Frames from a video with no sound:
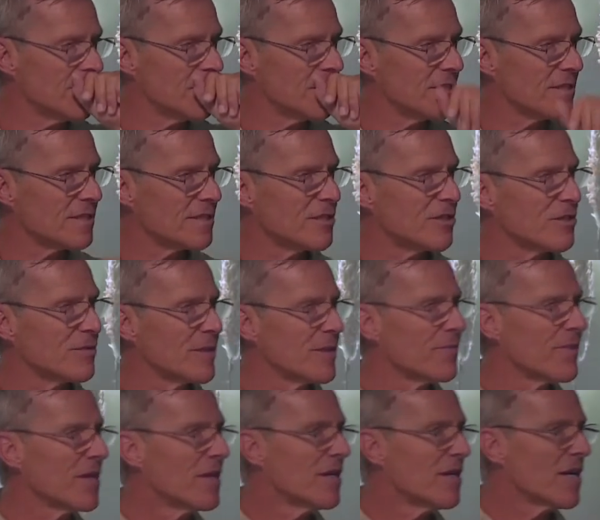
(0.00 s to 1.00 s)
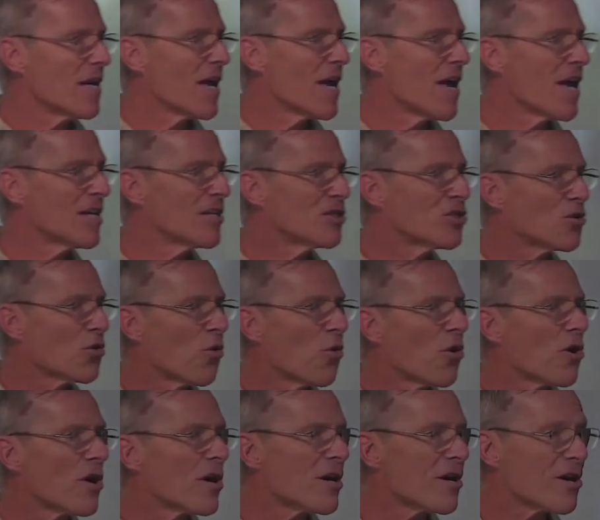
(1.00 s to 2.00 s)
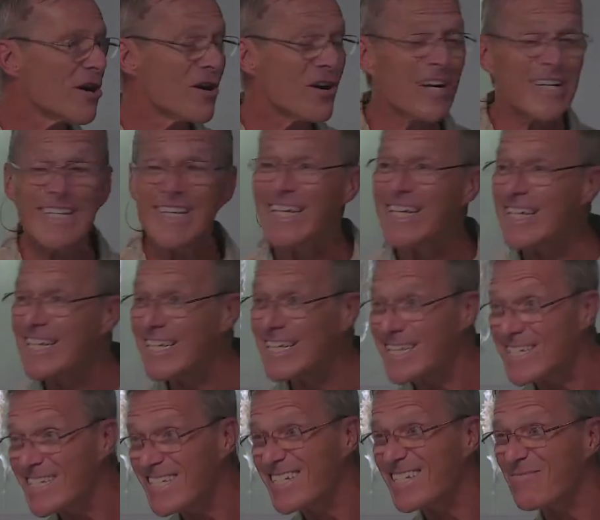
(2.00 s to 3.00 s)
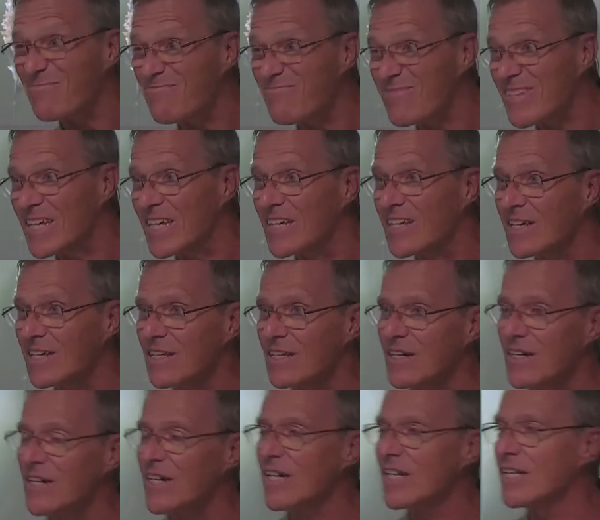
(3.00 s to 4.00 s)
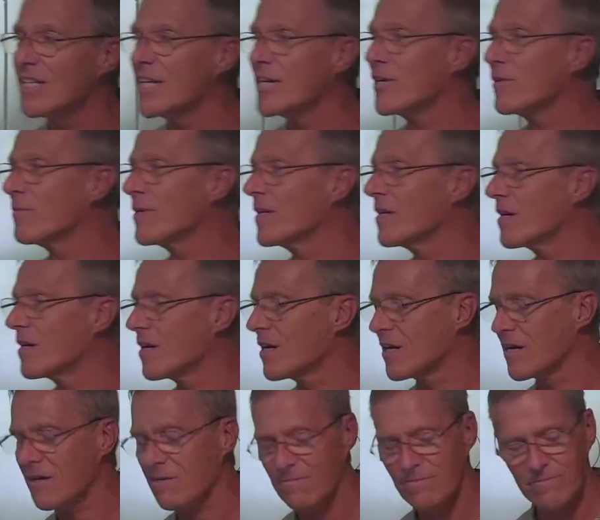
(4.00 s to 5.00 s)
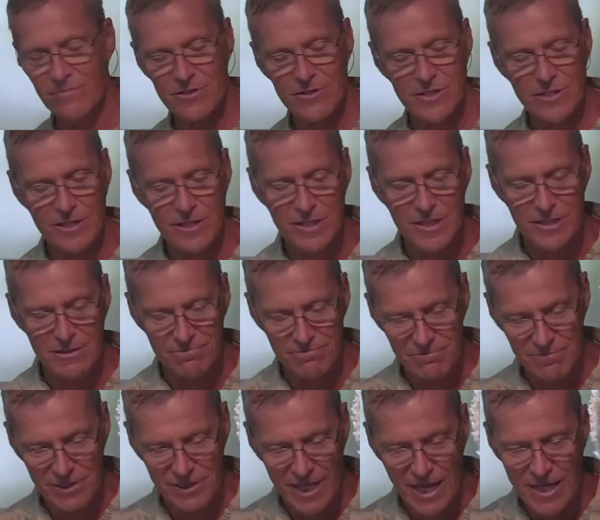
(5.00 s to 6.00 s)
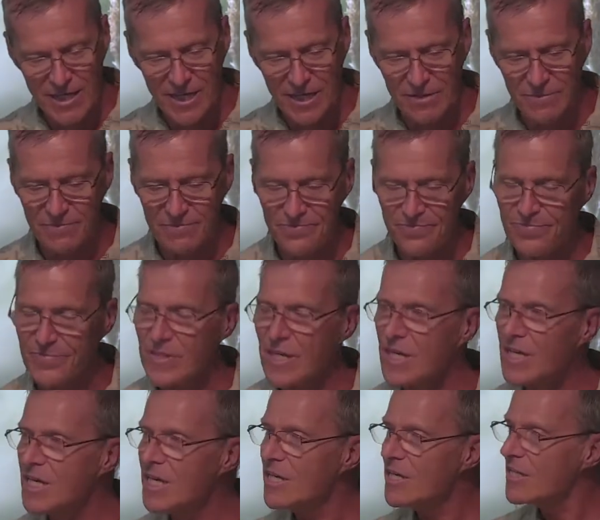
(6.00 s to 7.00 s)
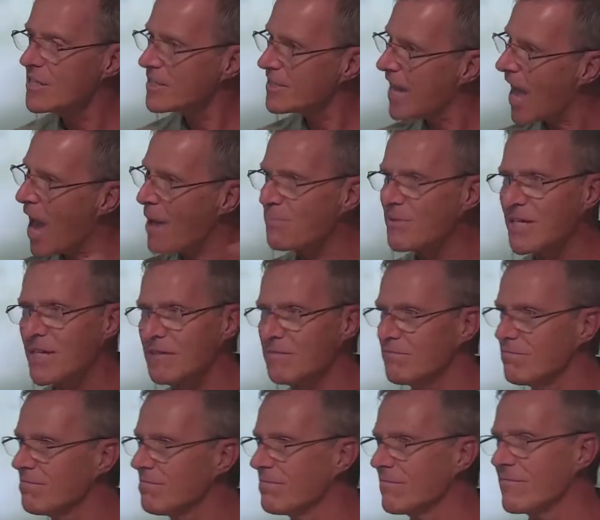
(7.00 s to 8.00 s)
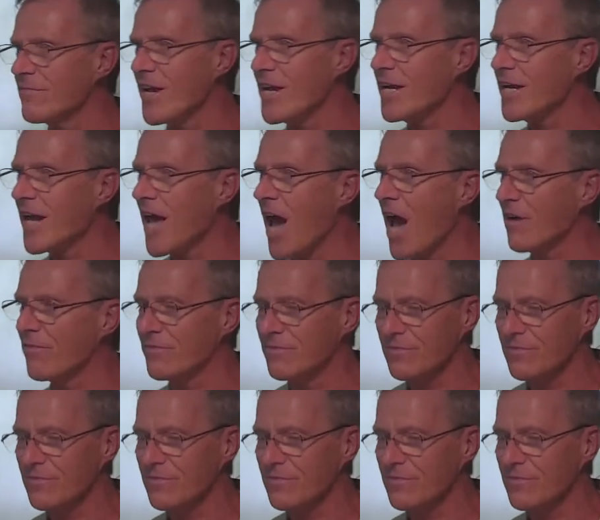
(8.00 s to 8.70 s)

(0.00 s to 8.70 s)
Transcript: excuse me, and tore her Achilles uh, ligament, uh, her tendon. Snapped it right in half.